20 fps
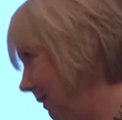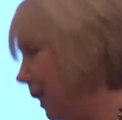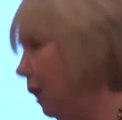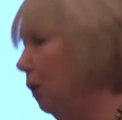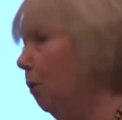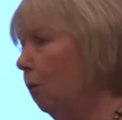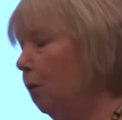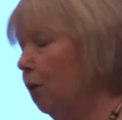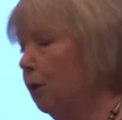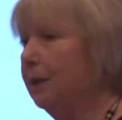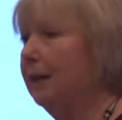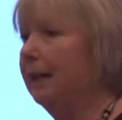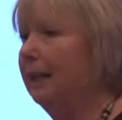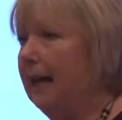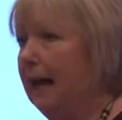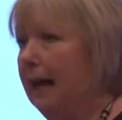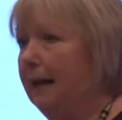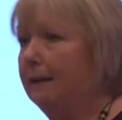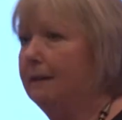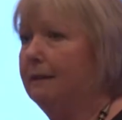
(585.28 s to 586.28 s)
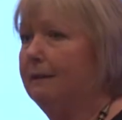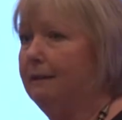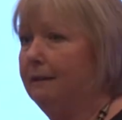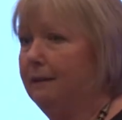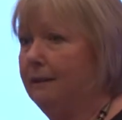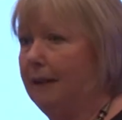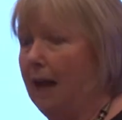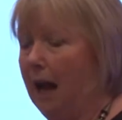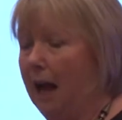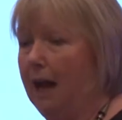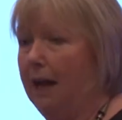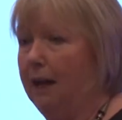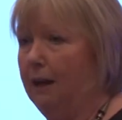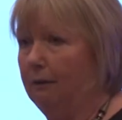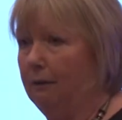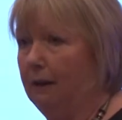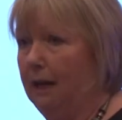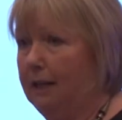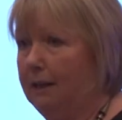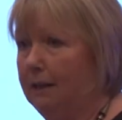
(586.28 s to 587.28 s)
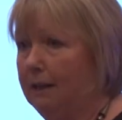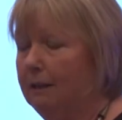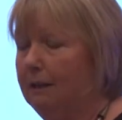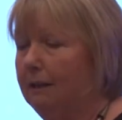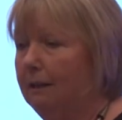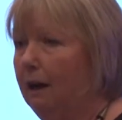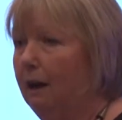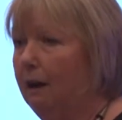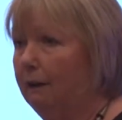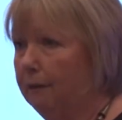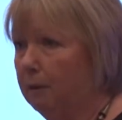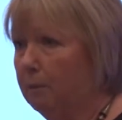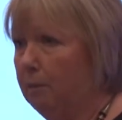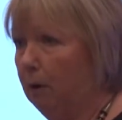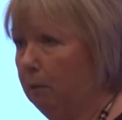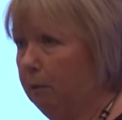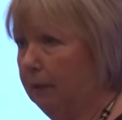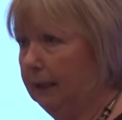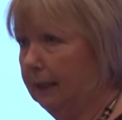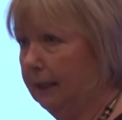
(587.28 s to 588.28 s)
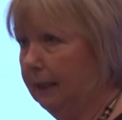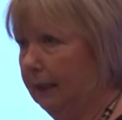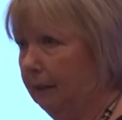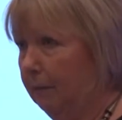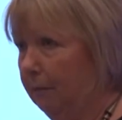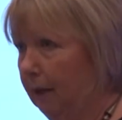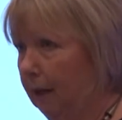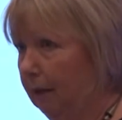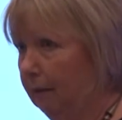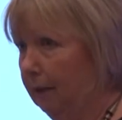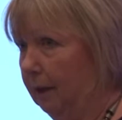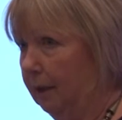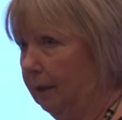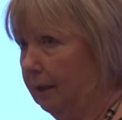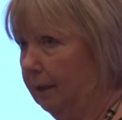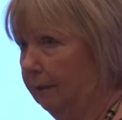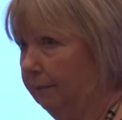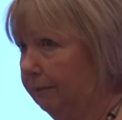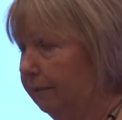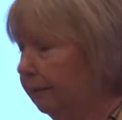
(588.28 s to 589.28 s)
you wouldn't get the higher rate of the mobility component.